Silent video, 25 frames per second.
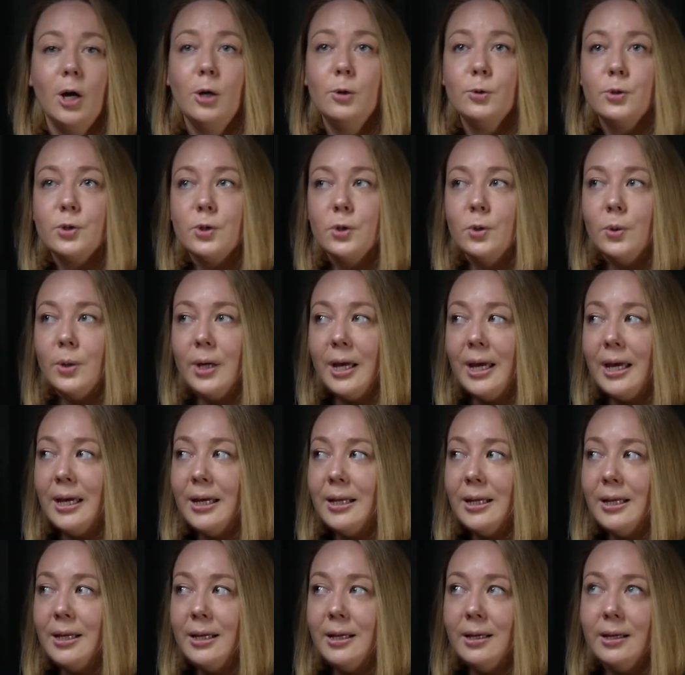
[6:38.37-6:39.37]
Also,
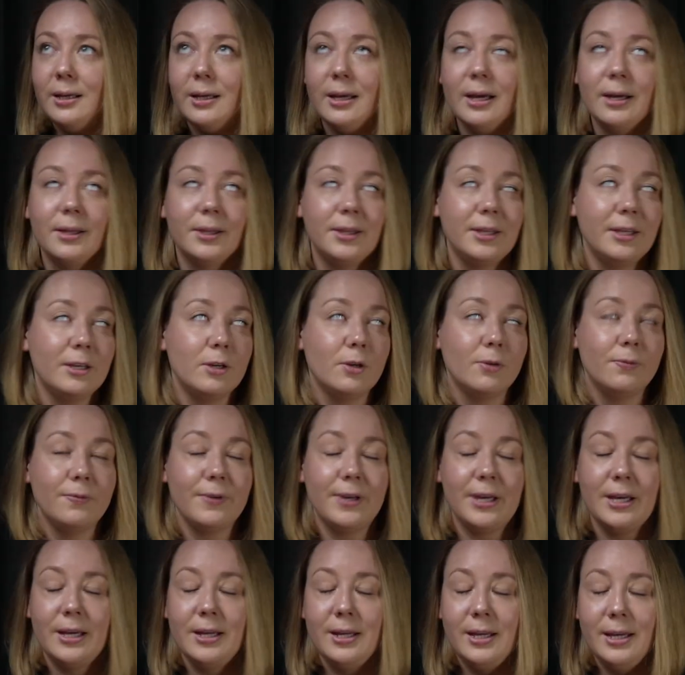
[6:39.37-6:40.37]
think of
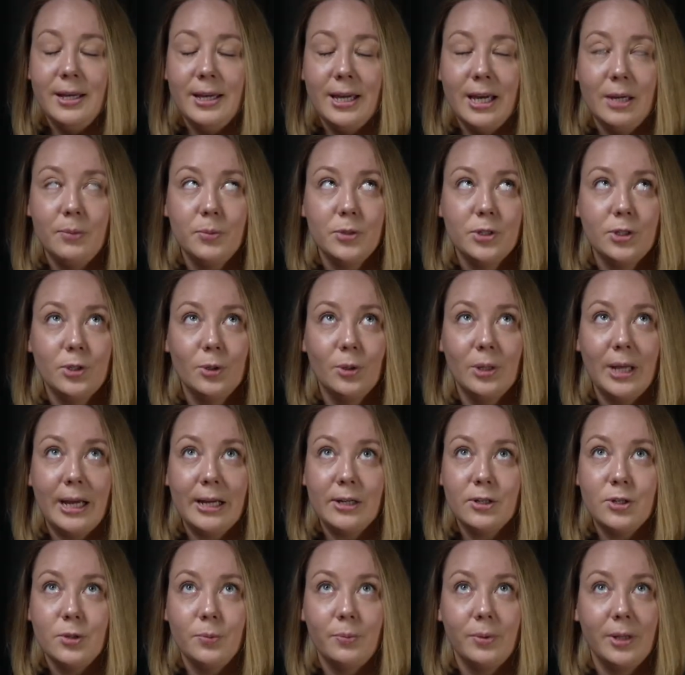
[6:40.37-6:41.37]
any games you
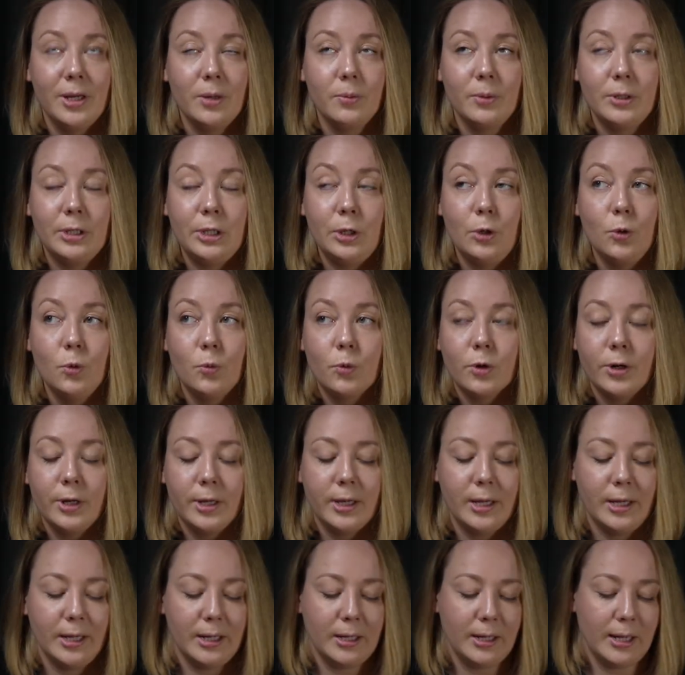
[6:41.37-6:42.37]
like to play when you were a
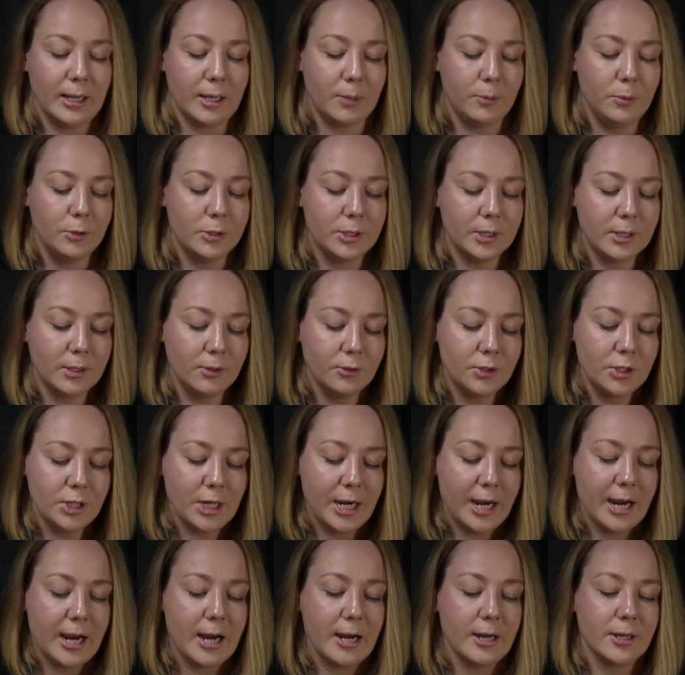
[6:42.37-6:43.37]
kid, like musical
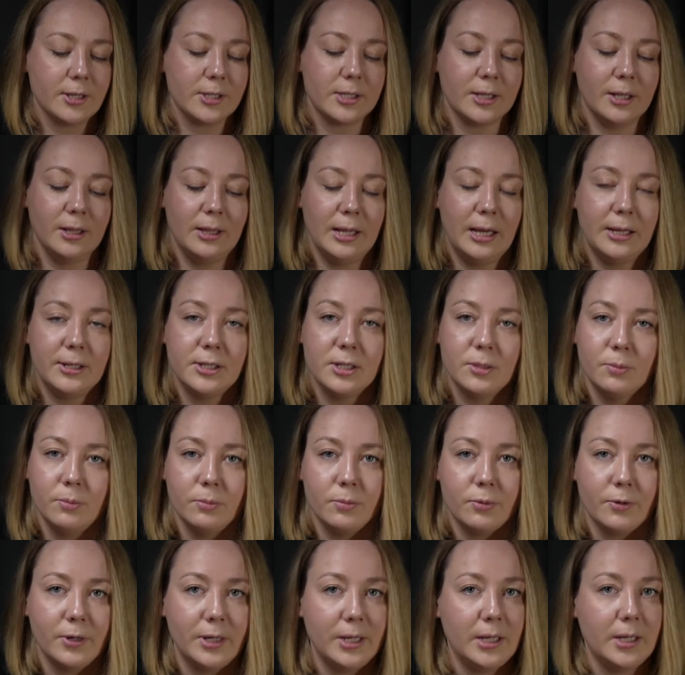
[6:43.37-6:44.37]
chairs,
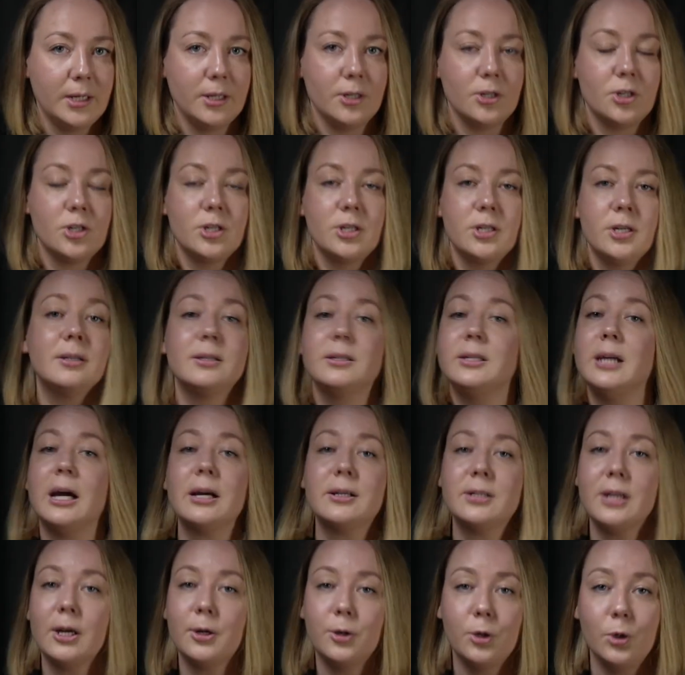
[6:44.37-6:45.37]
London Bridge,
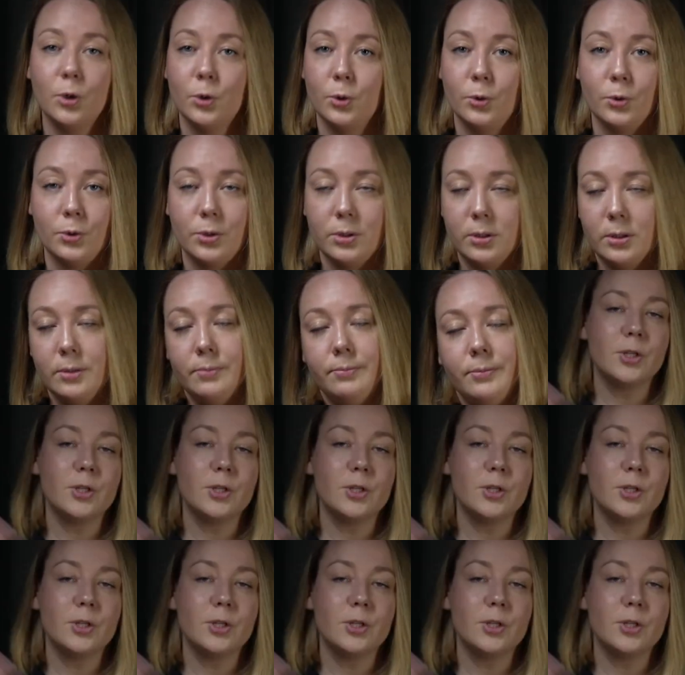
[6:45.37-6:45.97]
Duck Duck Goose.